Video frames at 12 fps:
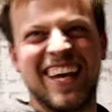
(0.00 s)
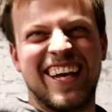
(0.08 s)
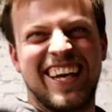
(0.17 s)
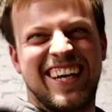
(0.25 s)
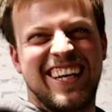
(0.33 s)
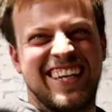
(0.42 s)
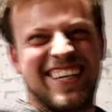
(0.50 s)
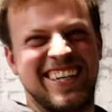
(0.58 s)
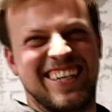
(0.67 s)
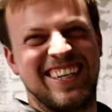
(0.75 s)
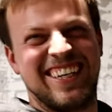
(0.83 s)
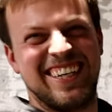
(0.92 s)

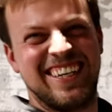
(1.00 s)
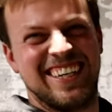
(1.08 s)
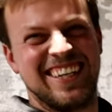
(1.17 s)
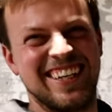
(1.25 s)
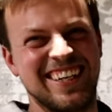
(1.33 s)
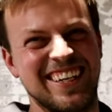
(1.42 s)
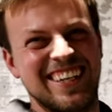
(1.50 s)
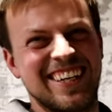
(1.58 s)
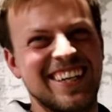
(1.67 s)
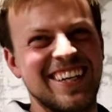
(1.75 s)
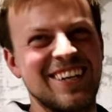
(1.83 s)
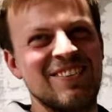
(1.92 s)
spray.
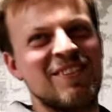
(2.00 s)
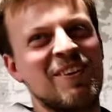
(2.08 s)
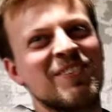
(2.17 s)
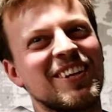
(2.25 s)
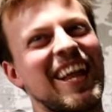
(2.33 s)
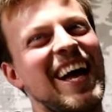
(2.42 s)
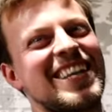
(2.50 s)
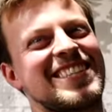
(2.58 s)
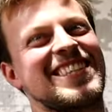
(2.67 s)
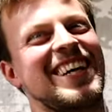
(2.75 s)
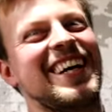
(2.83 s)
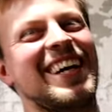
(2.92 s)
For
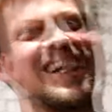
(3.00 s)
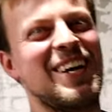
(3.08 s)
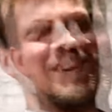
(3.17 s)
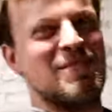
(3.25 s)
last time.